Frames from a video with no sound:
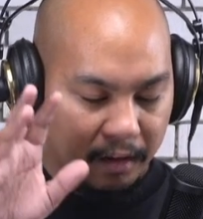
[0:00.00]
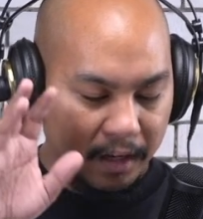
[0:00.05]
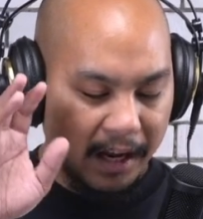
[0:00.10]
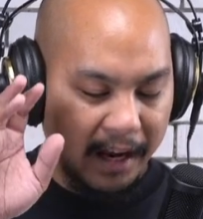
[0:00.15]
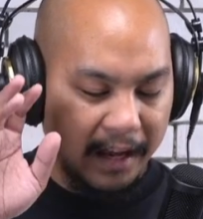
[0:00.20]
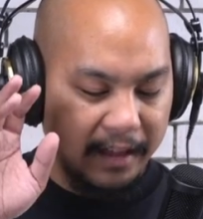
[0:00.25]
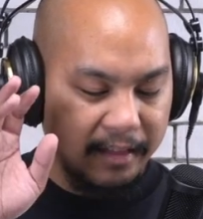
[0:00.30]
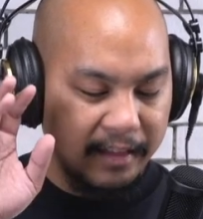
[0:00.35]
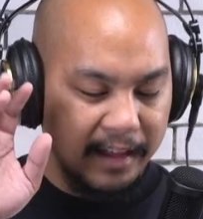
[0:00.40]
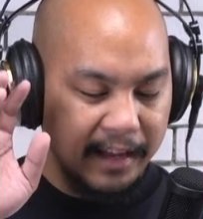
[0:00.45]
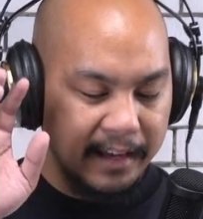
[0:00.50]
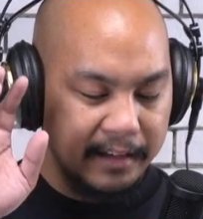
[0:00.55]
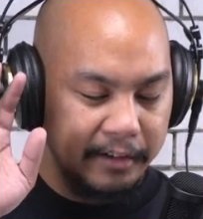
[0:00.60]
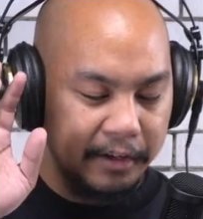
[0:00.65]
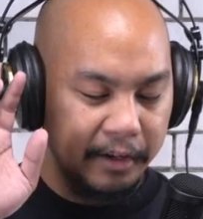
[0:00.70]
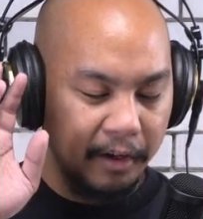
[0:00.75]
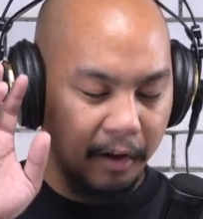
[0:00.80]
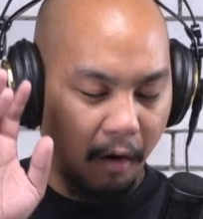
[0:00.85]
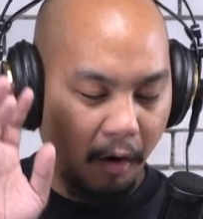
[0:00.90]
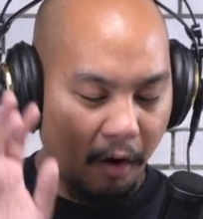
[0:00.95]
and then
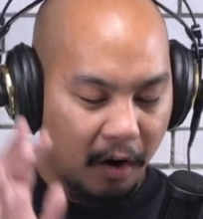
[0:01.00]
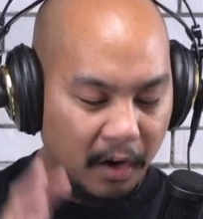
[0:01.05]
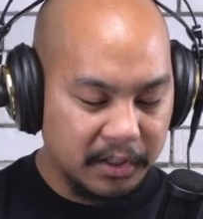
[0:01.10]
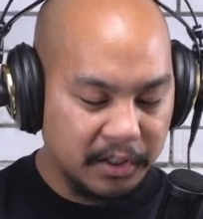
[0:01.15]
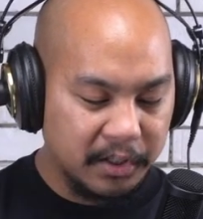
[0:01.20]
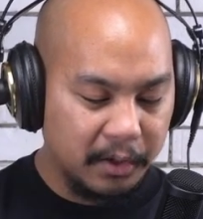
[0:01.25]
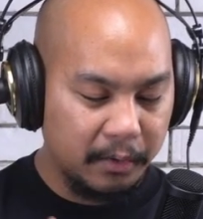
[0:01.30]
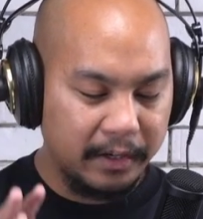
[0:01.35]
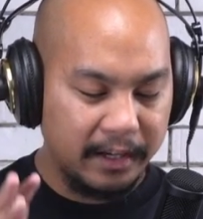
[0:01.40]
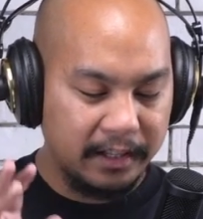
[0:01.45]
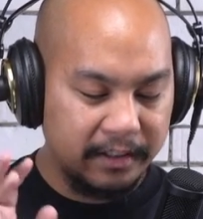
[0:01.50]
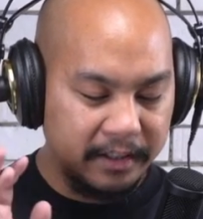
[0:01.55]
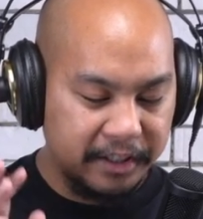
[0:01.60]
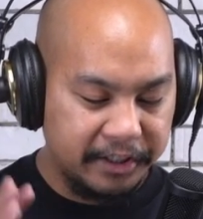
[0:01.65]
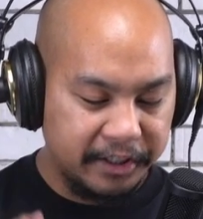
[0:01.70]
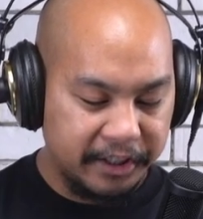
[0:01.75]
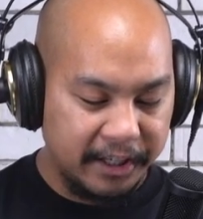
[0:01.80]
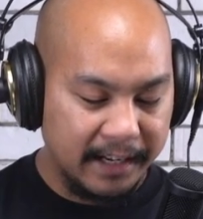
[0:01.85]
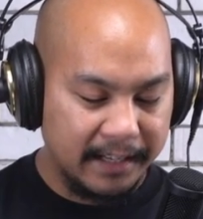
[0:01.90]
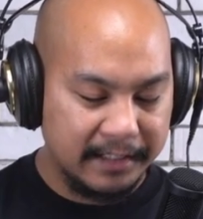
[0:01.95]
you'll also get the
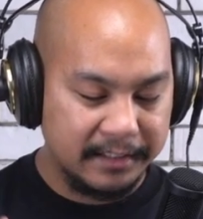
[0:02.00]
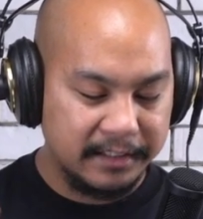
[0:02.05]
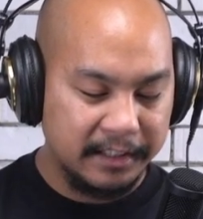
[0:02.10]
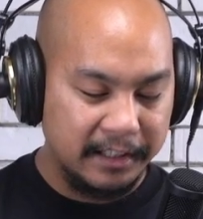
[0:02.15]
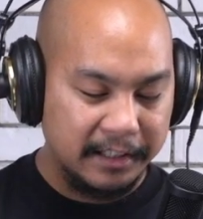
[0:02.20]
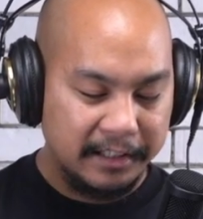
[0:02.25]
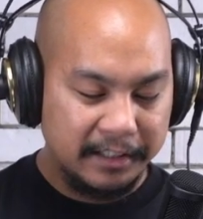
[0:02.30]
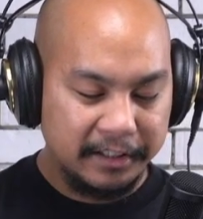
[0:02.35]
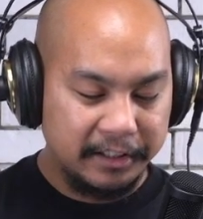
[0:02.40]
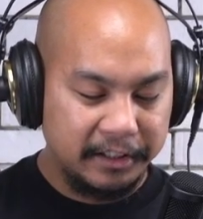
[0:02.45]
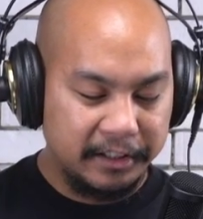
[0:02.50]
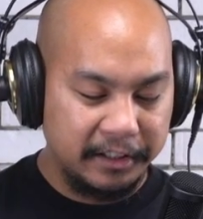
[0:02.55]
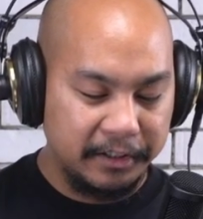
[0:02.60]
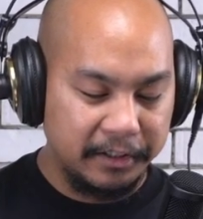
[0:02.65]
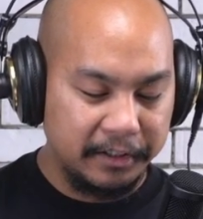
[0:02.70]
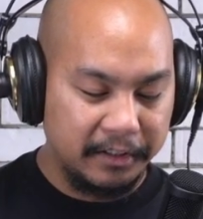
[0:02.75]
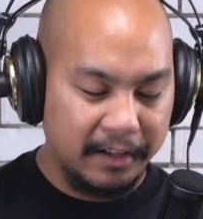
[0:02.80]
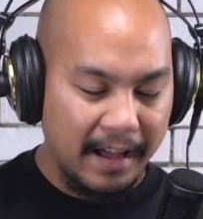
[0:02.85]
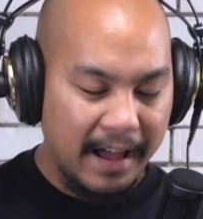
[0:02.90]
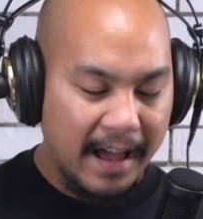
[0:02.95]
chance
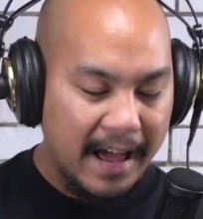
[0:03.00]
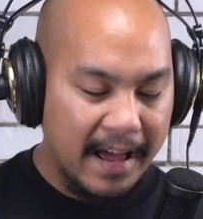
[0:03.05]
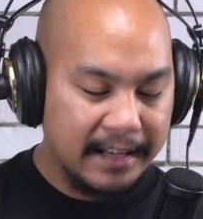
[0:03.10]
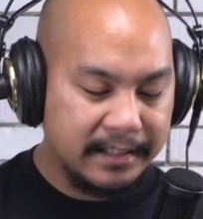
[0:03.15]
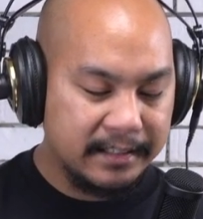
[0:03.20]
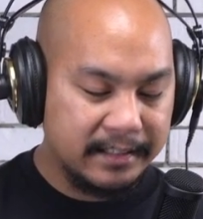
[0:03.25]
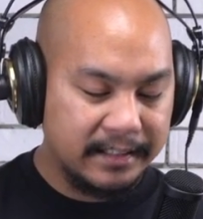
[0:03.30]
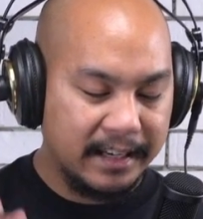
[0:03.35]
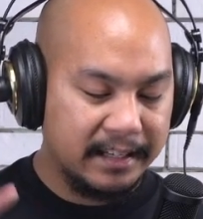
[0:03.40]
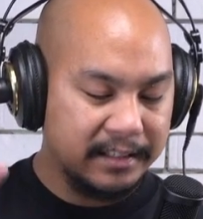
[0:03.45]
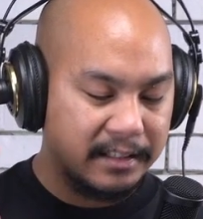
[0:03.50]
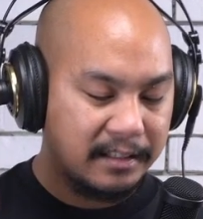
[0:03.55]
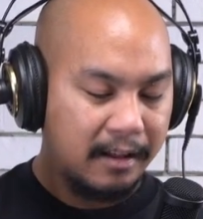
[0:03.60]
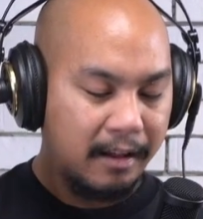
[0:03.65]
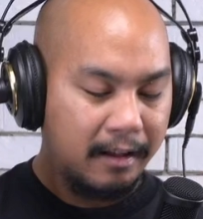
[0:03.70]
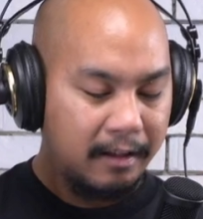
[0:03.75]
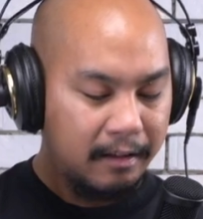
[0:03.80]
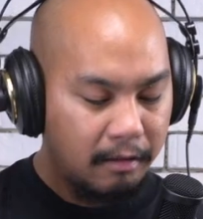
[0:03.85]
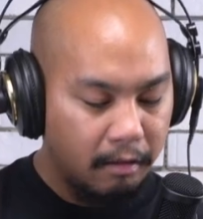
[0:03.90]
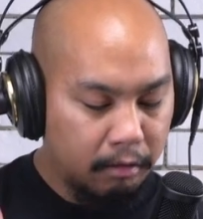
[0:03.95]
to access
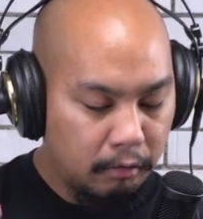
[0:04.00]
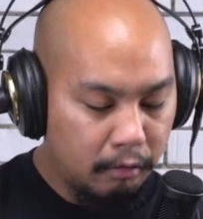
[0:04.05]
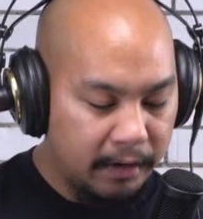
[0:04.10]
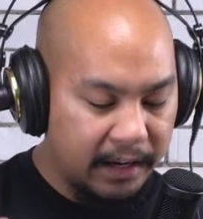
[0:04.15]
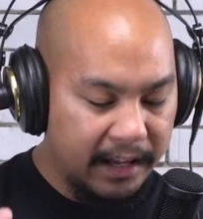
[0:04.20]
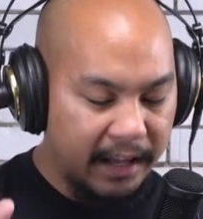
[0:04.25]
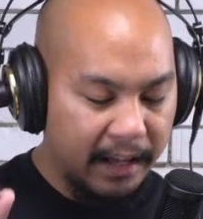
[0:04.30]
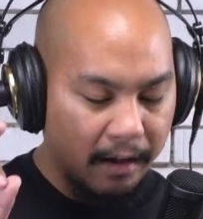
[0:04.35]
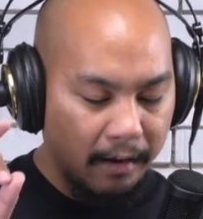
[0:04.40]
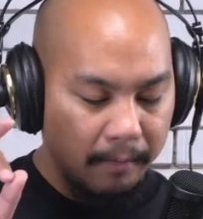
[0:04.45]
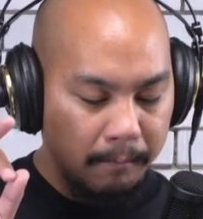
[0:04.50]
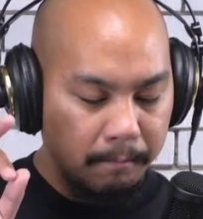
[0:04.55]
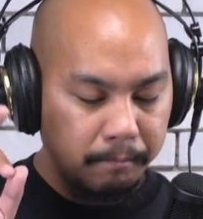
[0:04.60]
3